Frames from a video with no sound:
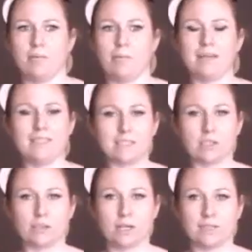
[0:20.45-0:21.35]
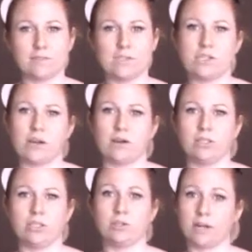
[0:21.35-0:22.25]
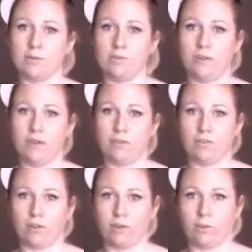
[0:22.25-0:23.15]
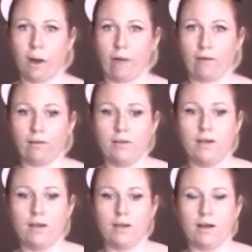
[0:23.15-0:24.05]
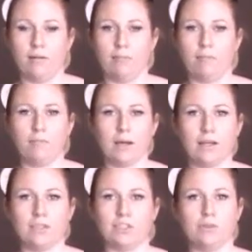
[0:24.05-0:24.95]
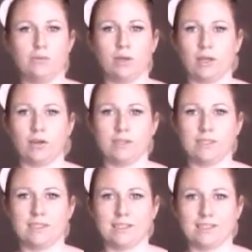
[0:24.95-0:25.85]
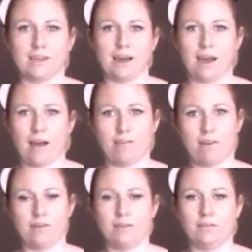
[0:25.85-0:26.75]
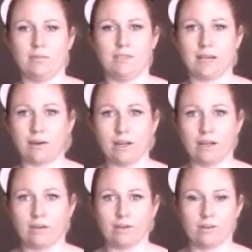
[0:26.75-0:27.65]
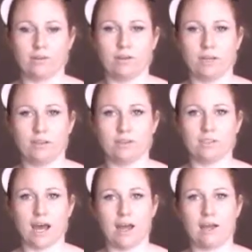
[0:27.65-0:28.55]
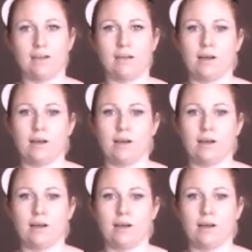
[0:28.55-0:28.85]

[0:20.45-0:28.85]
My sister-in-law's a vegetarian. She tried to be vegan for a little while, but she really couldn't stick to not having dairy in her diet.